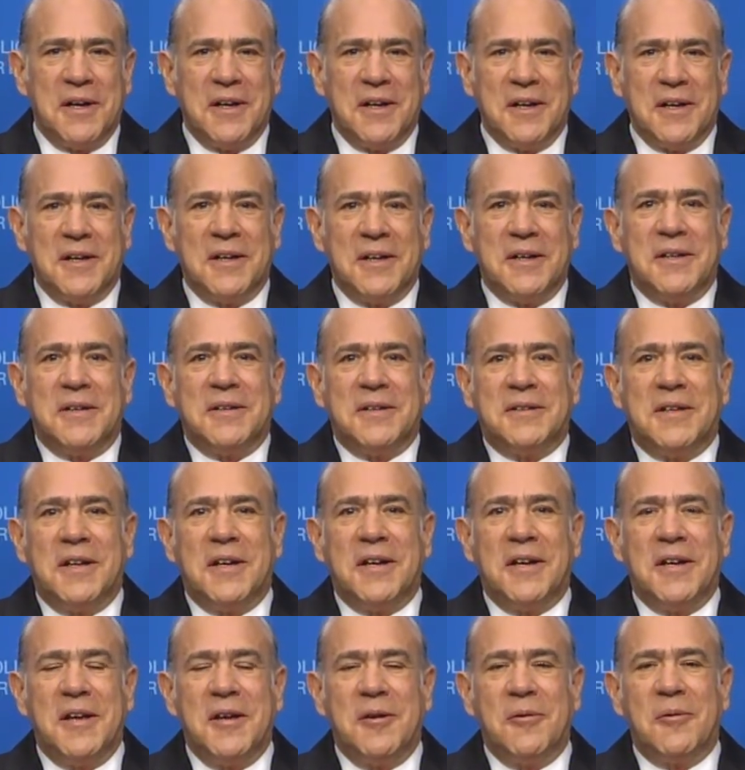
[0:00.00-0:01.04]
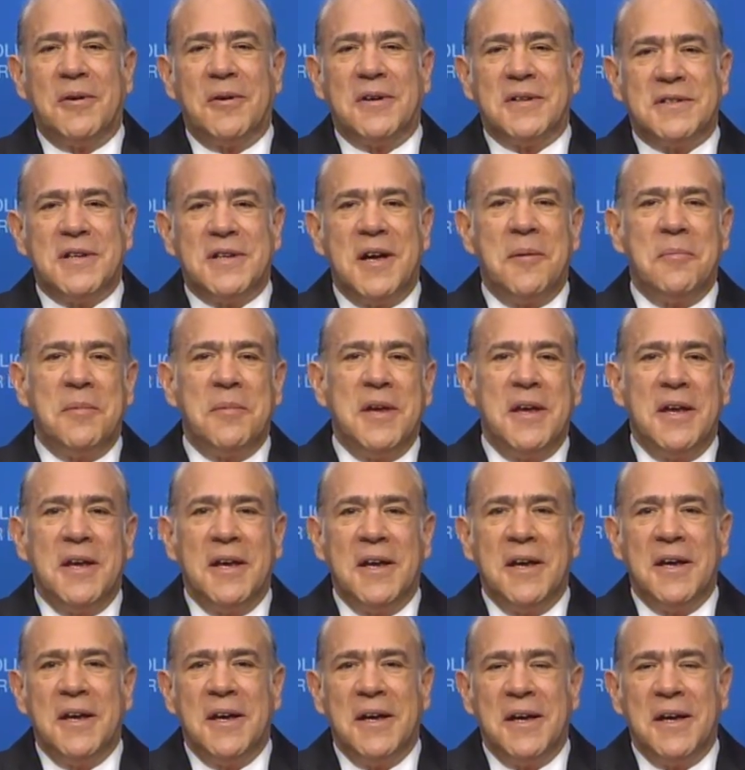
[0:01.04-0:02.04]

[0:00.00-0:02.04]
Tadahiro Asami,